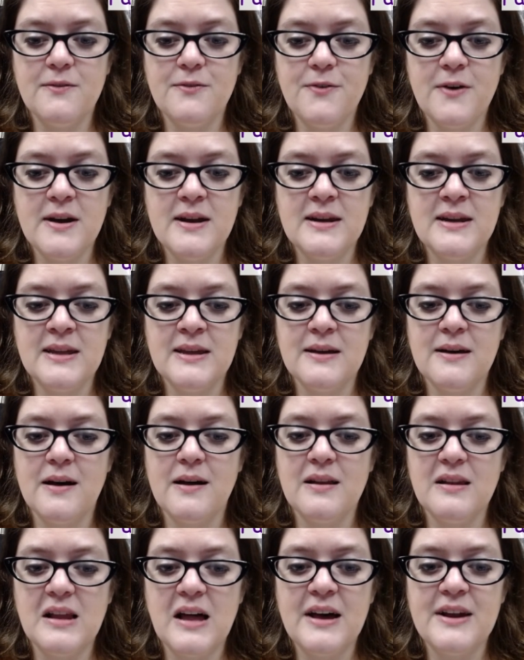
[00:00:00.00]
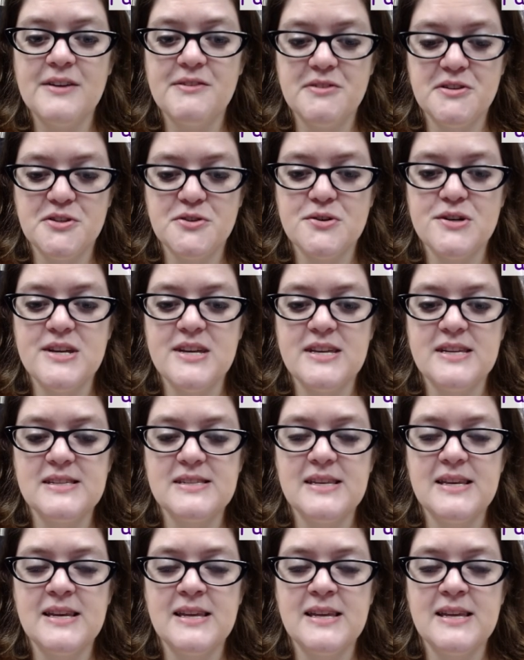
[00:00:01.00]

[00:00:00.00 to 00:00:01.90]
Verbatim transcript: frightening a lot of trees,